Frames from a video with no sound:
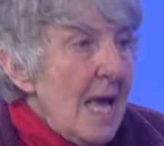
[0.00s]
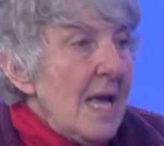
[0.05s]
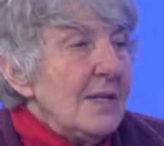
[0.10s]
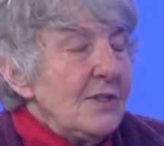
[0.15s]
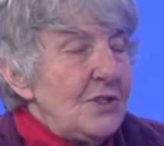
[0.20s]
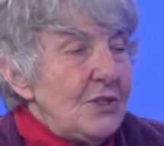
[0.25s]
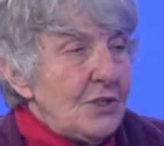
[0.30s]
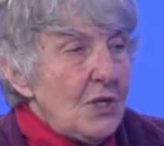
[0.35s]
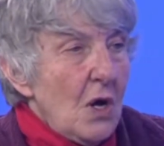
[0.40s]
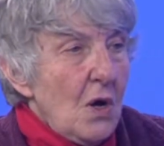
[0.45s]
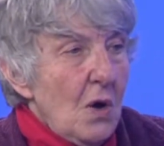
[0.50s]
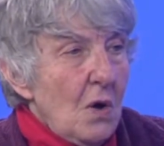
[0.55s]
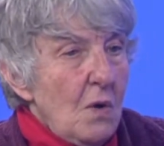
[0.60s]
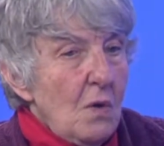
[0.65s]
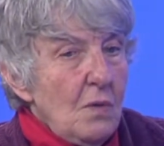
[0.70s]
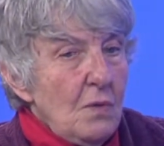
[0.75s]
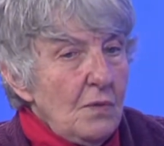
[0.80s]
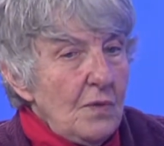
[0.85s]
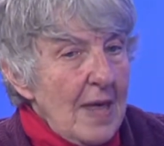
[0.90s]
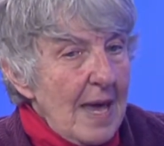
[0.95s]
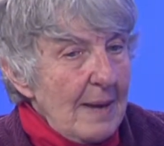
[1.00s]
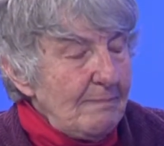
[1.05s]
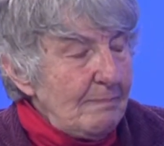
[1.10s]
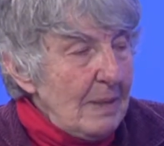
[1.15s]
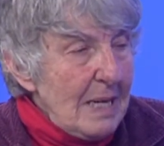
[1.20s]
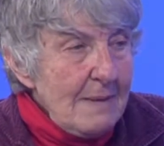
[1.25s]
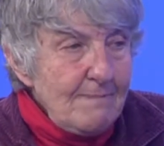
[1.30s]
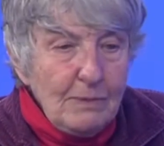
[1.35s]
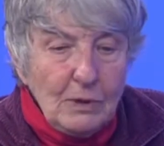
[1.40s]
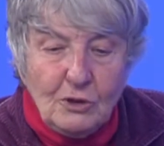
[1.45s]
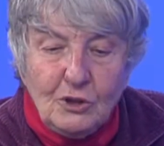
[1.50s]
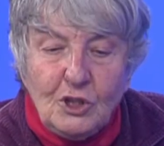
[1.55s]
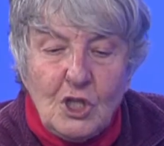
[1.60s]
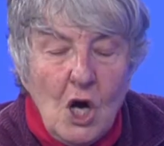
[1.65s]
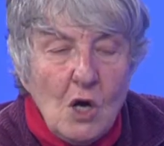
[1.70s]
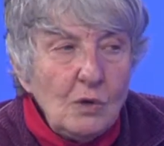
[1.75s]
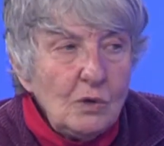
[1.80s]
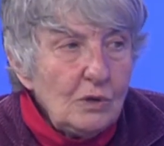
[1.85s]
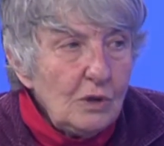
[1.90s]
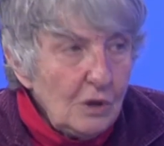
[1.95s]
so that people
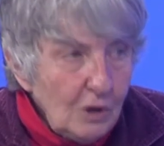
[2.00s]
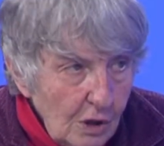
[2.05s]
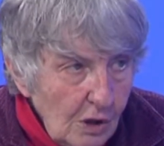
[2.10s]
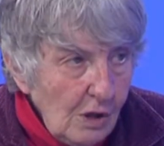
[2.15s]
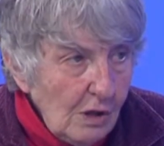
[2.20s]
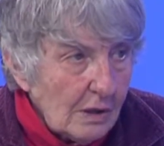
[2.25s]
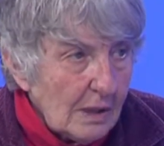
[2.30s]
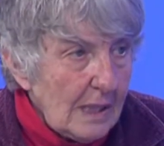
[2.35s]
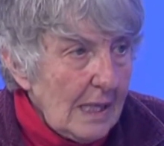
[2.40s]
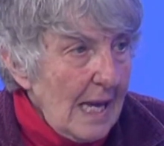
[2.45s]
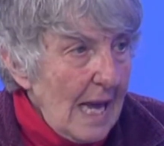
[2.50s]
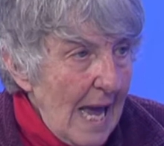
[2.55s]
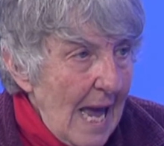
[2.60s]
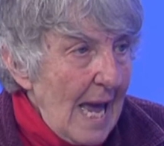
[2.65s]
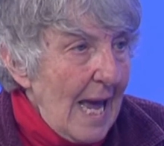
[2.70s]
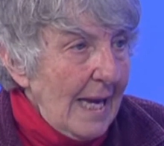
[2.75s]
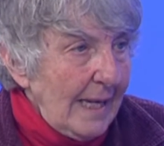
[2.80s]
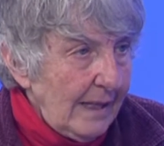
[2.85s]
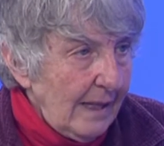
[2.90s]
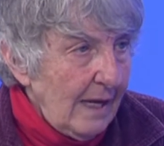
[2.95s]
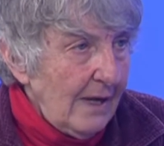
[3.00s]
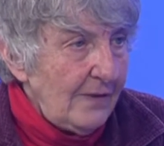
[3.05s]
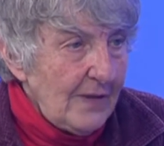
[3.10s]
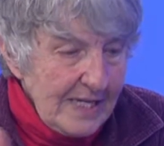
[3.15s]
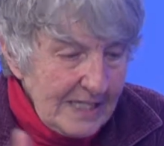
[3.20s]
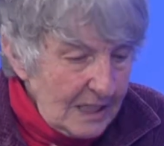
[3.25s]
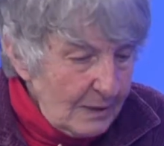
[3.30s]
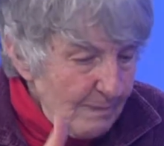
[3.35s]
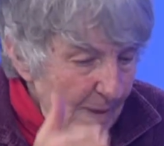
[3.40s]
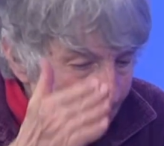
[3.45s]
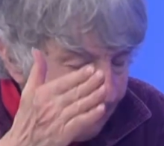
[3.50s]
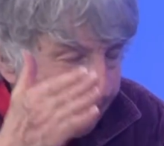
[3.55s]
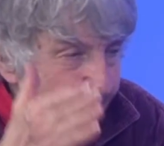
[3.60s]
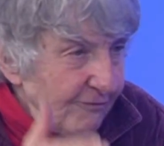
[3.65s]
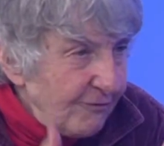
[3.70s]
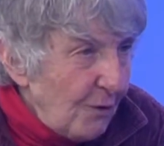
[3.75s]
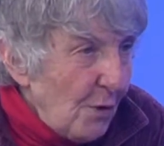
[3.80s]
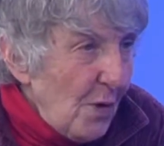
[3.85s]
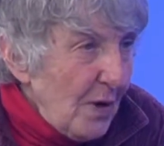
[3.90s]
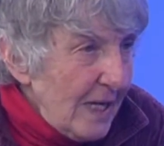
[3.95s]
don't look at, they spend
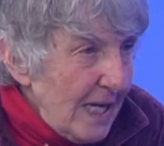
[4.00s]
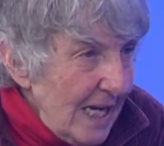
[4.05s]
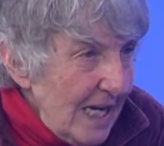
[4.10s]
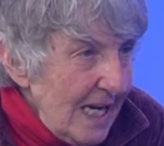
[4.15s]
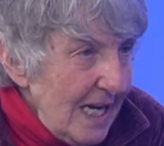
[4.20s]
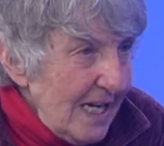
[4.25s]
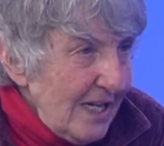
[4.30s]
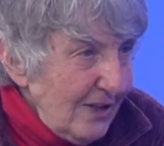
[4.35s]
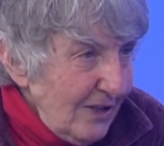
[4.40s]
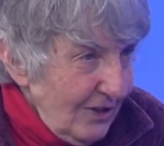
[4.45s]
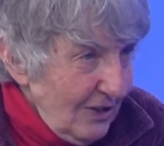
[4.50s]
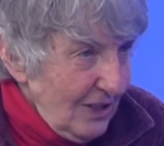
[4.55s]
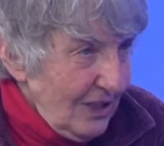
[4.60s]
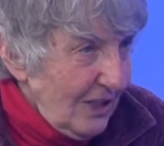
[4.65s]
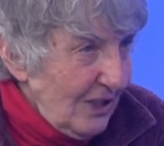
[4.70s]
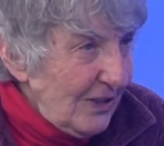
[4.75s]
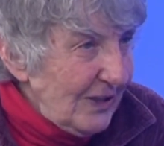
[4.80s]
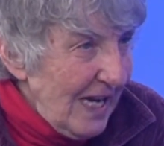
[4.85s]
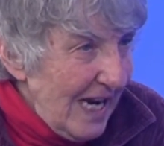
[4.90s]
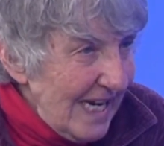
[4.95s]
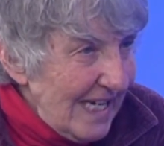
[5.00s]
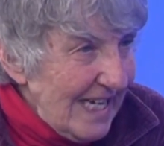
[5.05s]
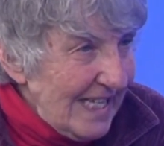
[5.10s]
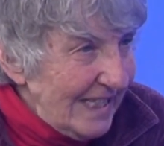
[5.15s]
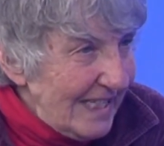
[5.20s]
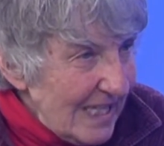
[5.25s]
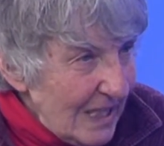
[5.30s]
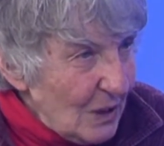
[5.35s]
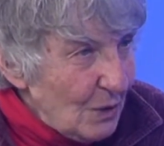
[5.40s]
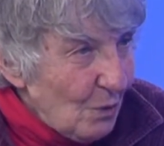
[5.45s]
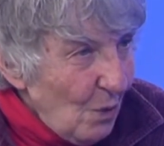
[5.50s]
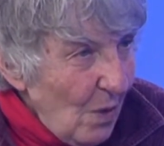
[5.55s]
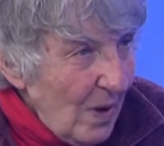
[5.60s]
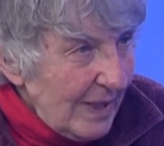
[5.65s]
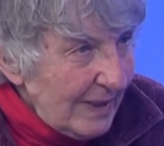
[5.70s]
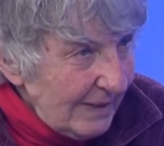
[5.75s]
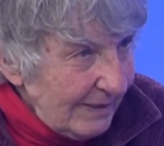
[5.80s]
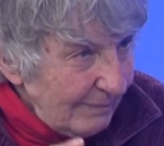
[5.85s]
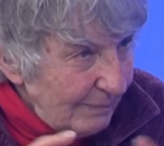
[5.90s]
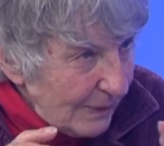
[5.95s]
40 years looking at this
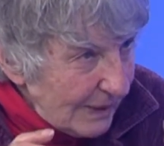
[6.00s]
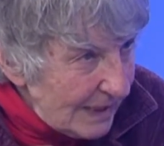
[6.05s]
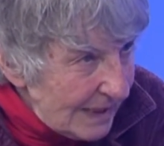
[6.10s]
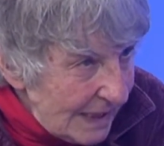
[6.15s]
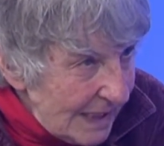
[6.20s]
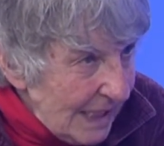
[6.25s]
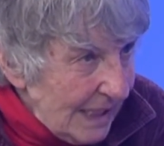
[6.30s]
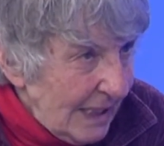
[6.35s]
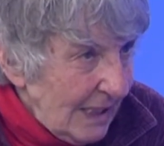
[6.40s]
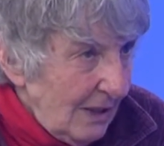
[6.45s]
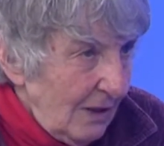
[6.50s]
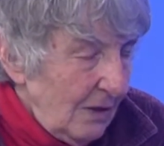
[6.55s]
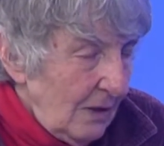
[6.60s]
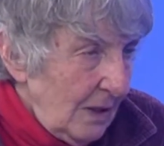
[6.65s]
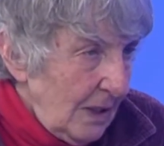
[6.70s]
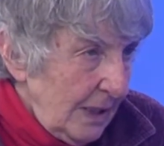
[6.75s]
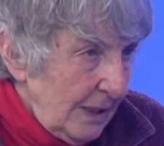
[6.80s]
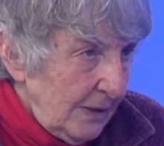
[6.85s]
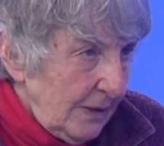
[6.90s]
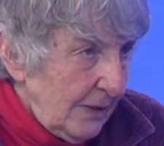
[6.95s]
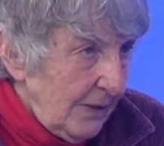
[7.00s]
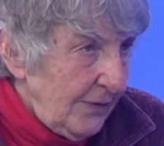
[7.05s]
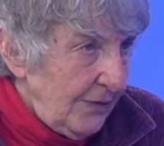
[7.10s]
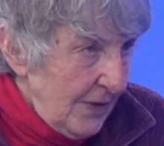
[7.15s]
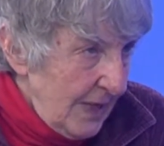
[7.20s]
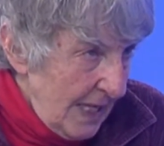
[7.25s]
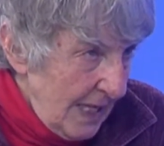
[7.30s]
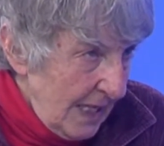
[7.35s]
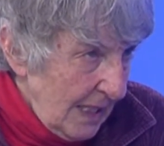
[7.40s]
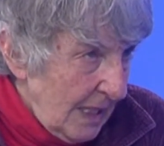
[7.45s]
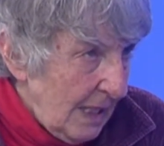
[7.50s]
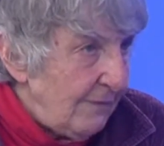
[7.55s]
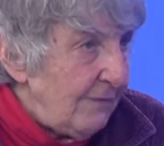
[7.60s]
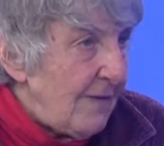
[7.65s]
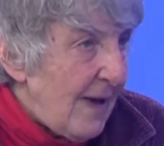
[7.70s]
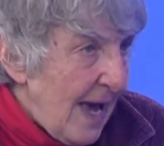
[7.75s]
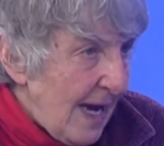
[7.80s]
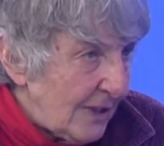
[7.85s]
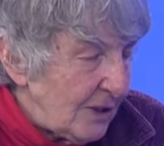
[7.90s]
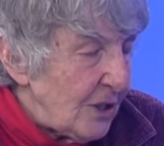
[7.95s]
one particular little thing,
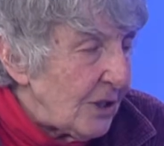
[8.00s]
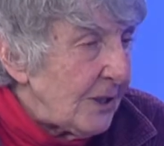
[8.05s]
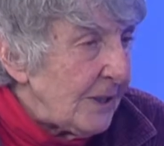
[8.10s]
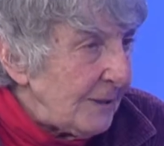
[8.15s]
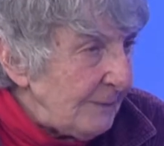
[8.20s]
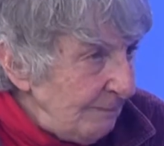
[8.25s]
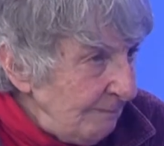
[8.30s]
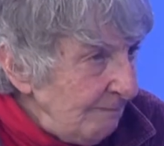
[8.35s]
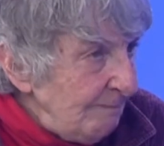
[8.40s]
factor.